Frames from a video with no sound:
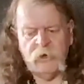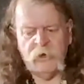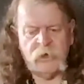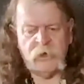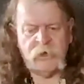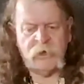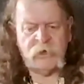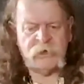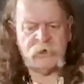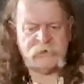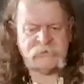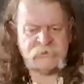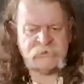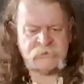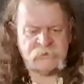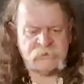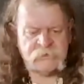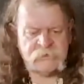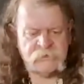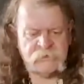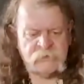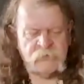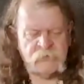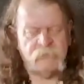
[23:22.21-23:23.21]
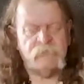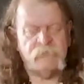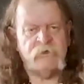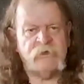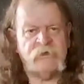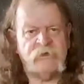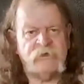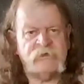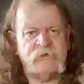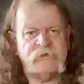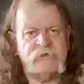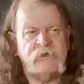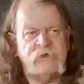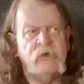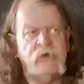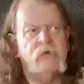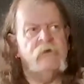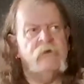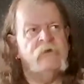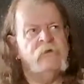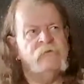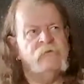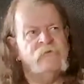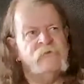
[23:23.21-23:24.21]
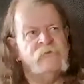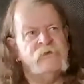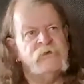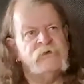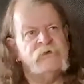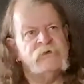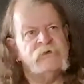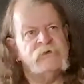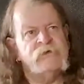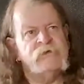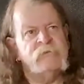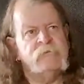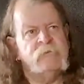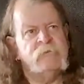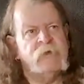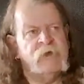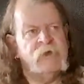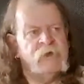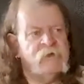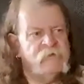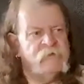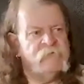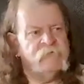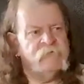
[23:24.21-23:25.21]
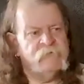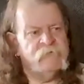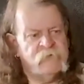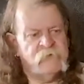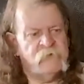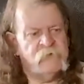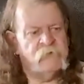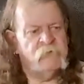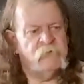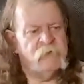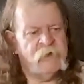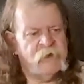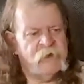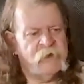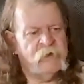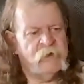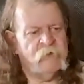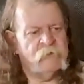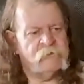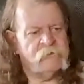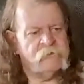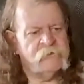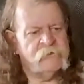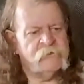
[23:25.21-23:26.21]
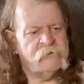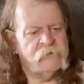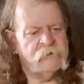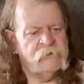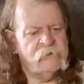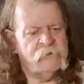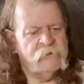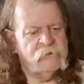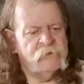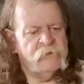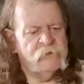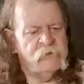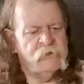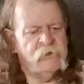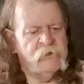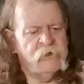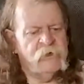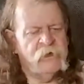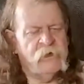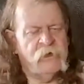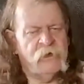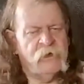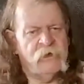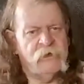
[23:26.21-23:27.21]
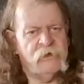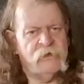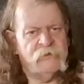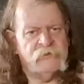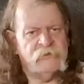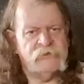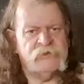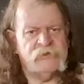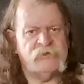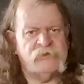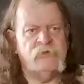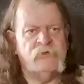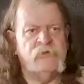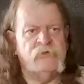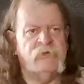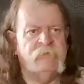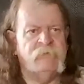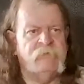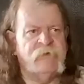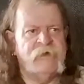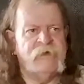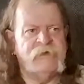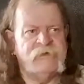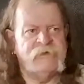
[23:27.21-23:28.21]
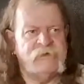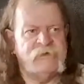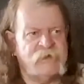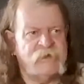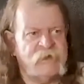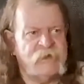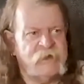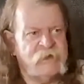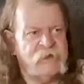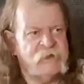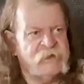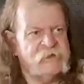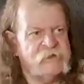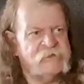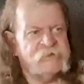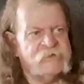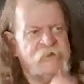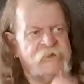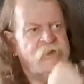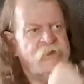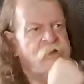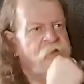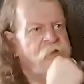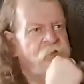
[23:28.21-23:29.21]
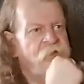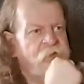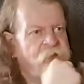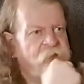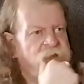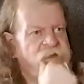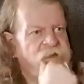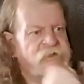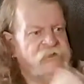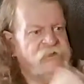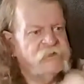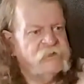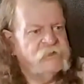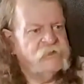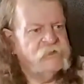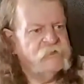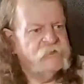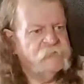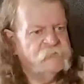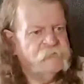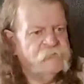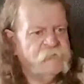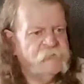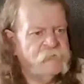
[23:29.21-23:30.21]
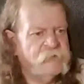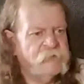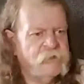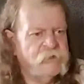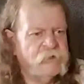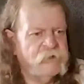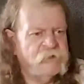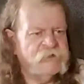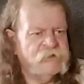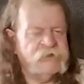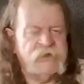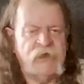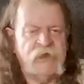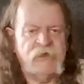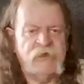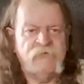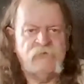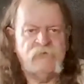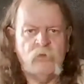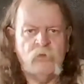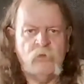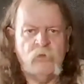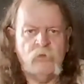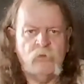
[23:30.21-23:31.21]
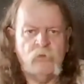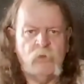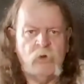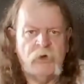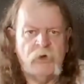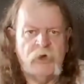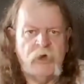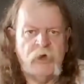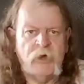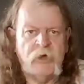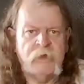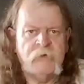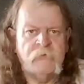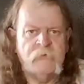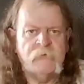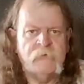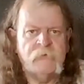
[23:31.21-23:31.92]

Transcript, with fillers: I like to think of it as the first pagan film out. Uh, the story basically is there's a um, a slave called One Eye